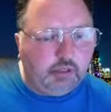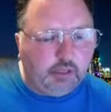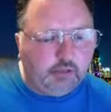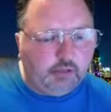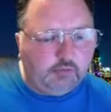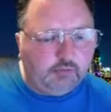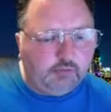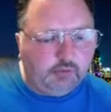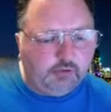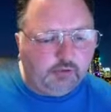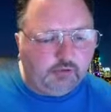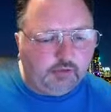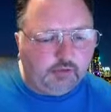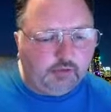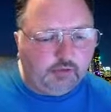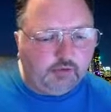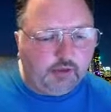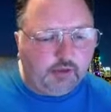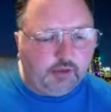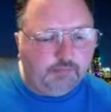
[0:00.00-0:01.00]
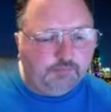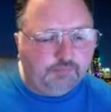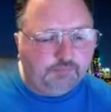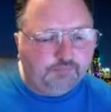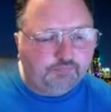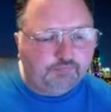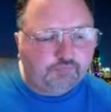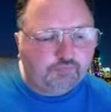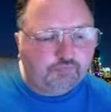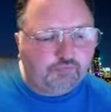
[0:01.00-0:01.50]
switch things up.
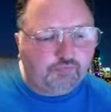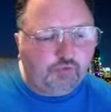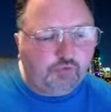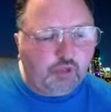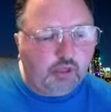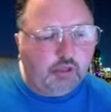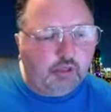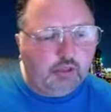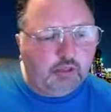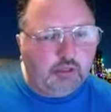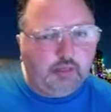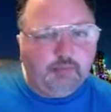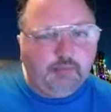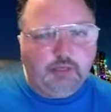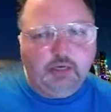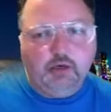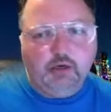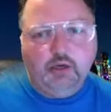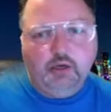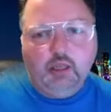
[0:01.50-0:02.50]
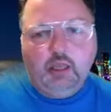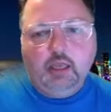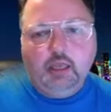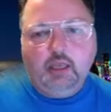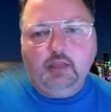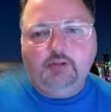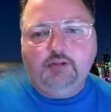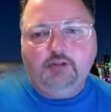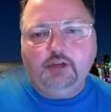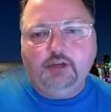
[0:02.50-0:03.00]
Claymere
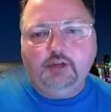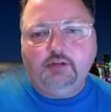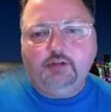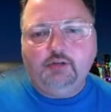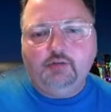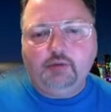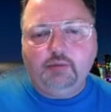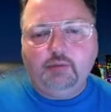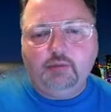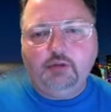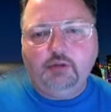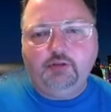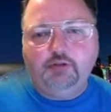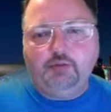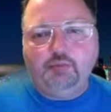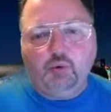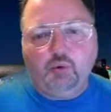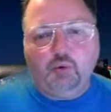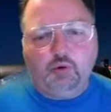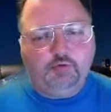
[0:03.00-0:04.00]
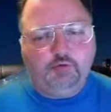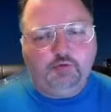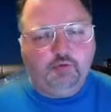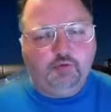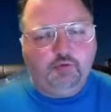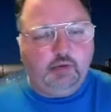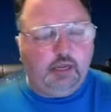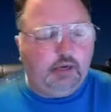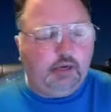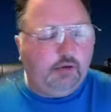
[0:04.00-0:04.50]
is an extremely supportive
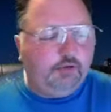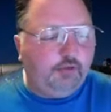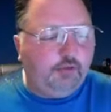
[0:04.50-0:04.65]
creator,